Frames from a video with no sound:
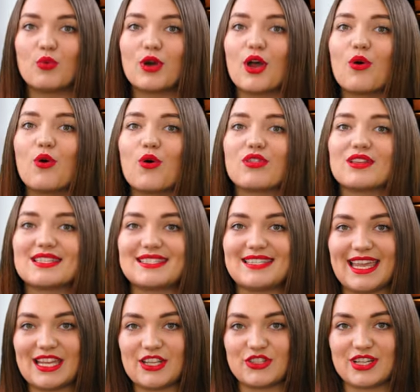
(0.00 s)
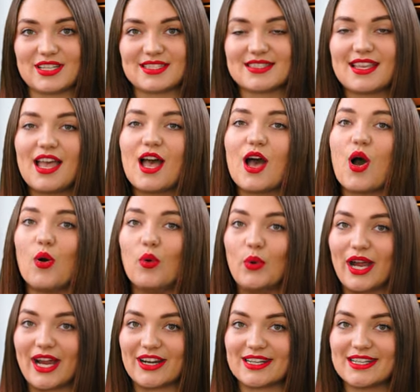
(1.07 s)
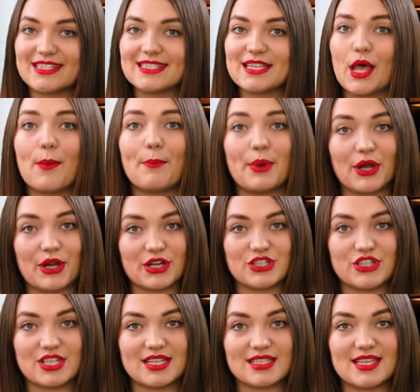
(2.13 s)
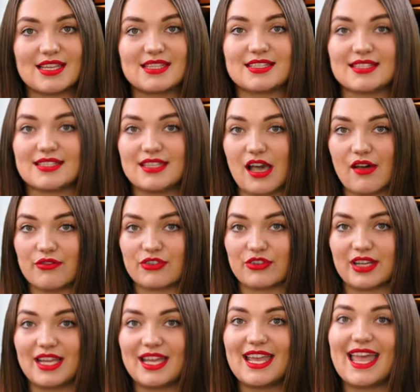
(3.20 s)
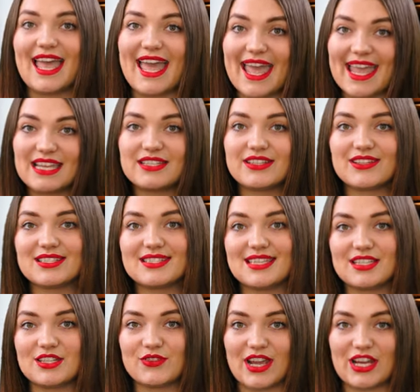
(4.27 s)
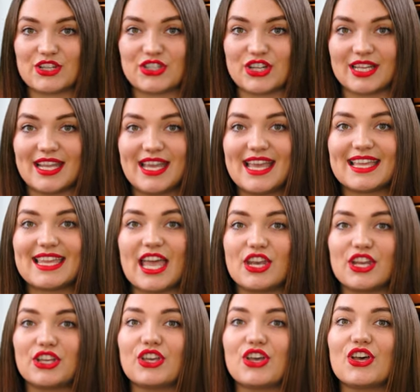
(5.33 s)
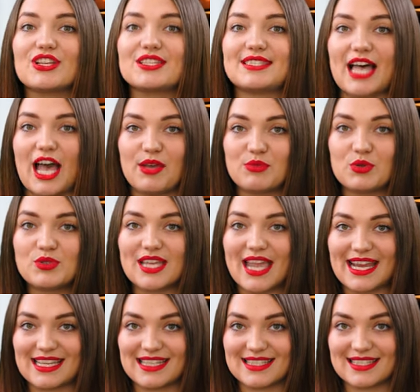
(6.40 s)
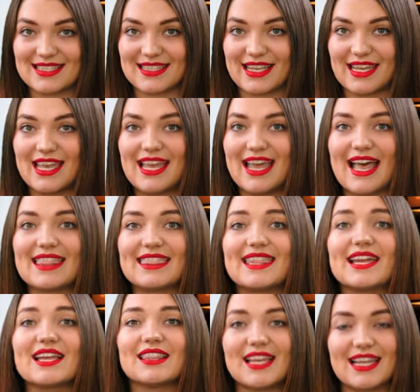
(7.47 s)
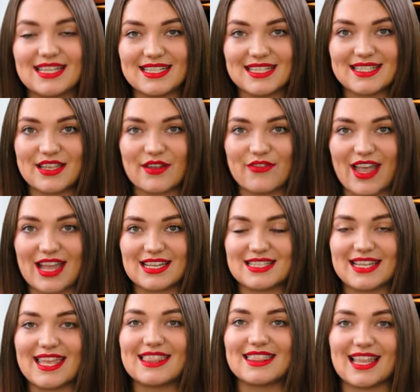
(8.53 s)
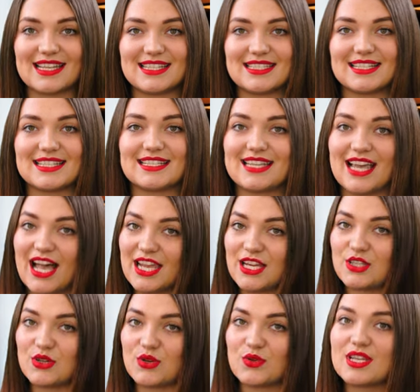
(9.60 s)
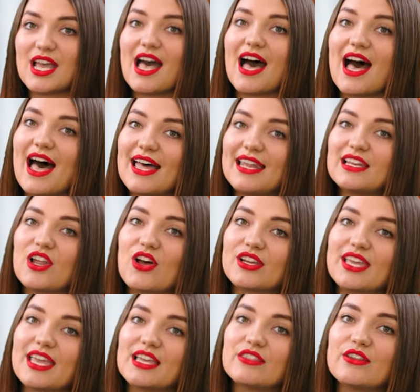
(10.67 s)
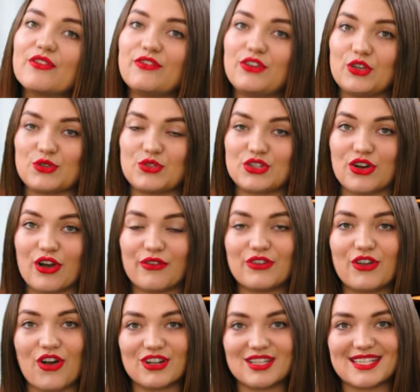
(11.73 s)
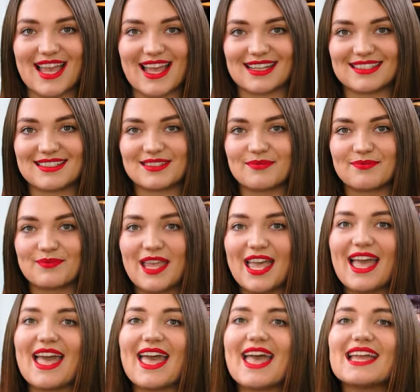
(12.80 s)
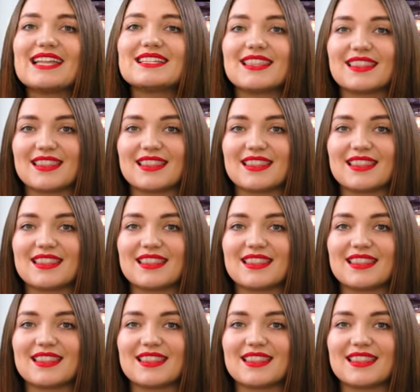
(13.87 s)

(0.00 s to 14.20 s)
where all the stages, awareness, purchase, discovery, and consideration can occur simultaneously at their latest event in London titled Unlocking the Future of Content. And